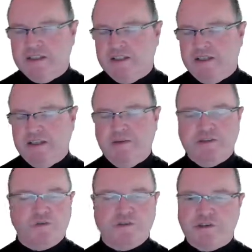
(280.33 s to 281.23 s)

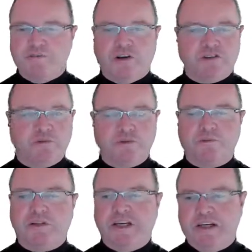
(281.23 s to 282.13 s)
it's almost impossible to
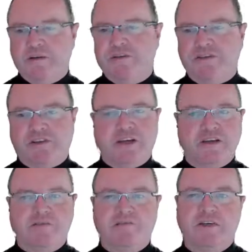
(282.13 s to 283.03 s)
play with the
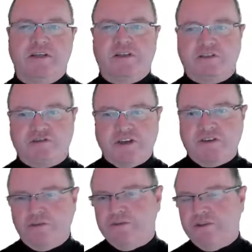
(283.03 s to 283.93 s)
same strength
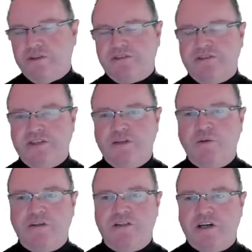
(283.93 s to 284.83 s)
or velocity all
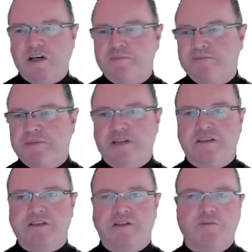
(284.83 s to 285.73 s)
the time,
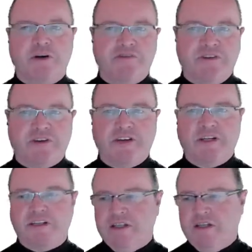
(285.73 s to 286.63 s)
and so by varying
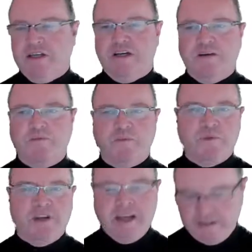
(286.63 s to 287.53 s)
it,
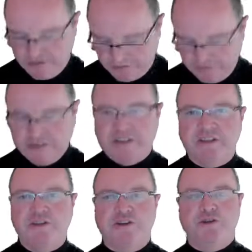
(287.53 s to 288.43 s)
we add sort of a
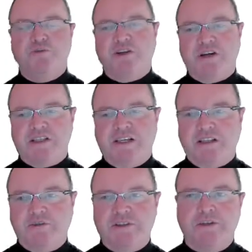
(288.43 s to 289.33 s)
humanizing
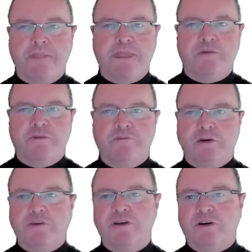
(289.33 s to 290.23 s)
element. We've
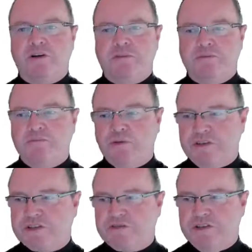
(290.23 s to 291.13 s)
probably gone a bit more
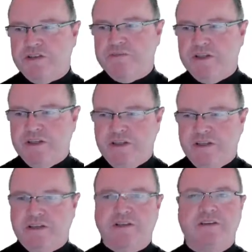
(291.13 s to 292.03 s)
extreme
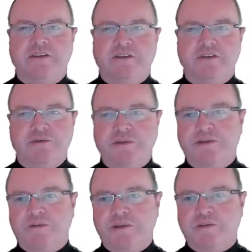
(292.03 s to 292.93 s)
than you would
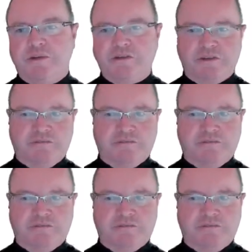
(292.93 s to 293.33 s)
normally want,